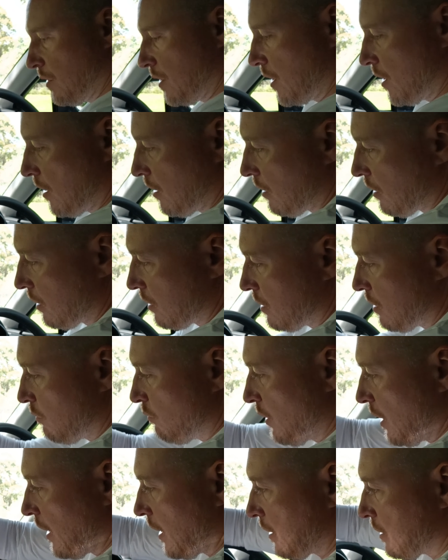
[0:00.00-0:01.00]
here at the
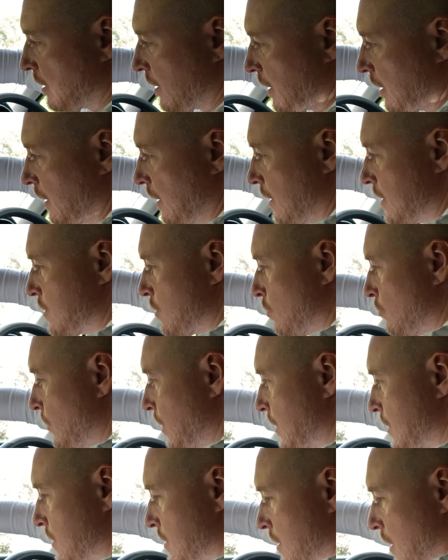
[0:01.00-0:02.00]
back. The car is
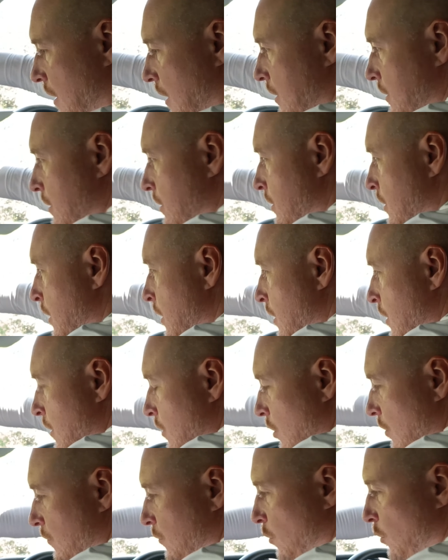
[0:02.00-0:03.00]
already started.
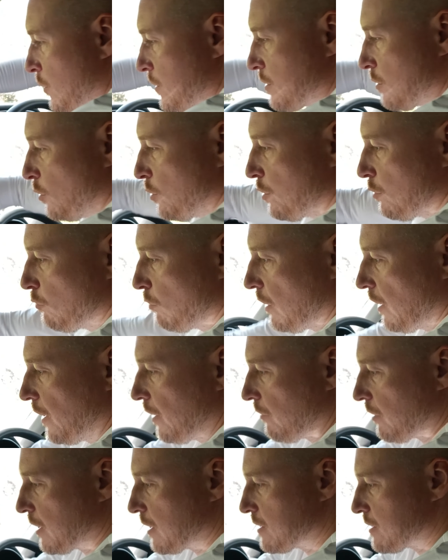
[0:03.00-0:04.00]
Of course, all the
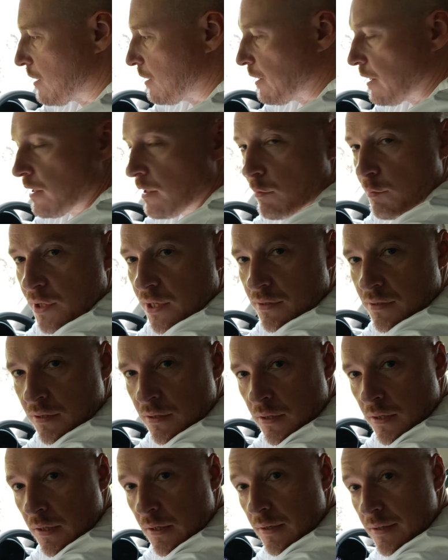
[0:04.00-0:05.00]
wiring is a little bit
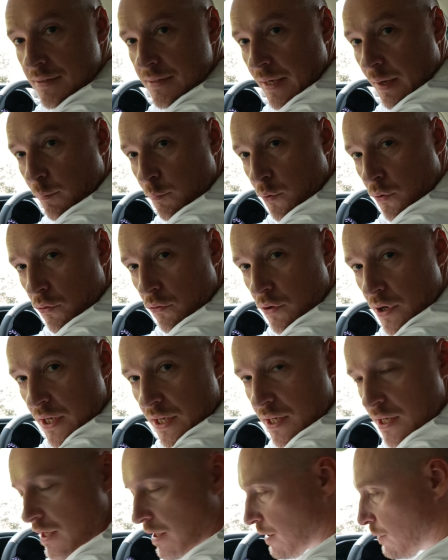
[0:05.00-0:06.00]
temporary
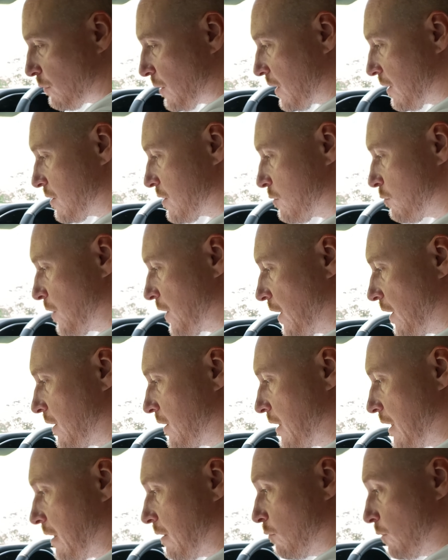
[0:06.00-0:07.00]
here because we
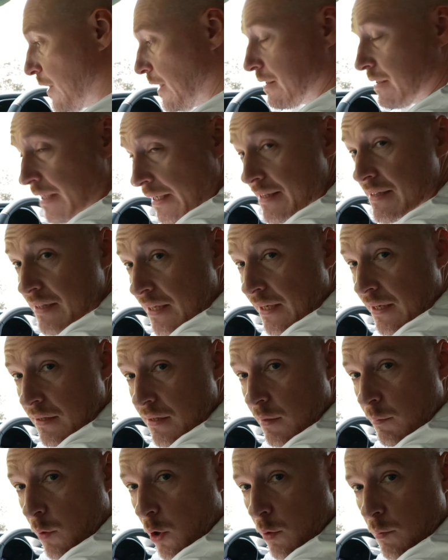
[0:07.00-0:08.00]
are testing at
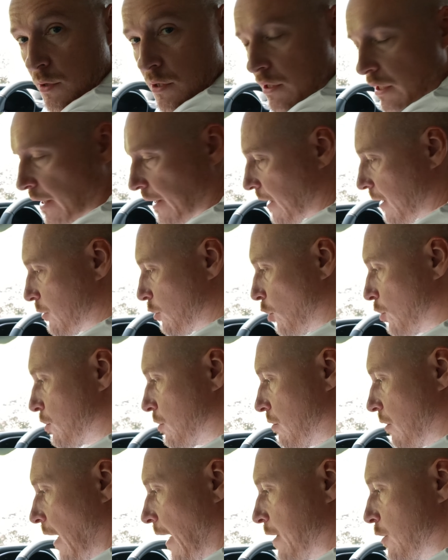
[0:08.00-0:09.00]
the moment. Like I don't
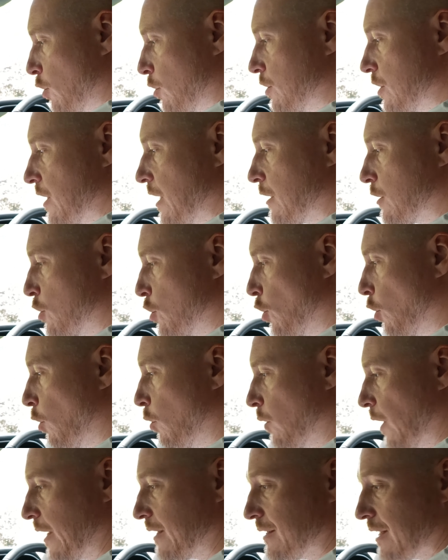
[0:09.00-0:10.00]
yet
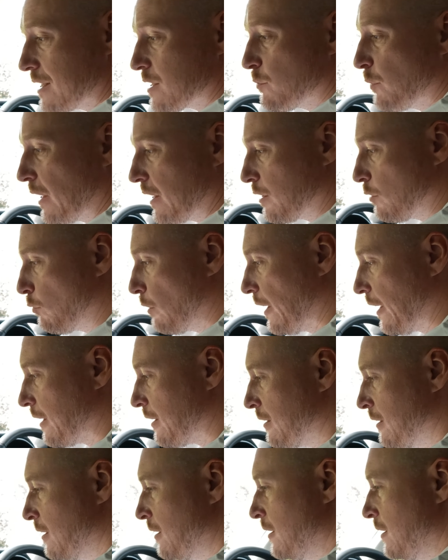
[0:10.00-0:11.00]
know, and that's, by the
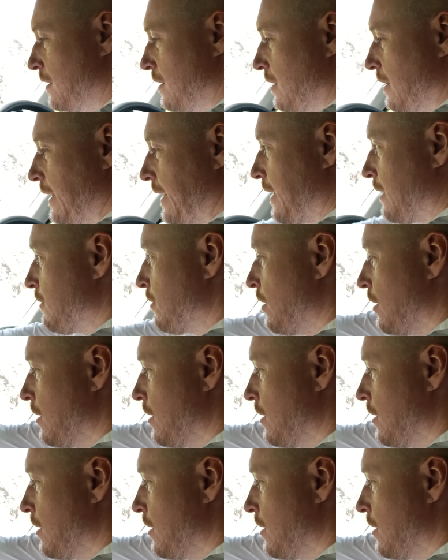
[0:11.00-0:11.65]
way, like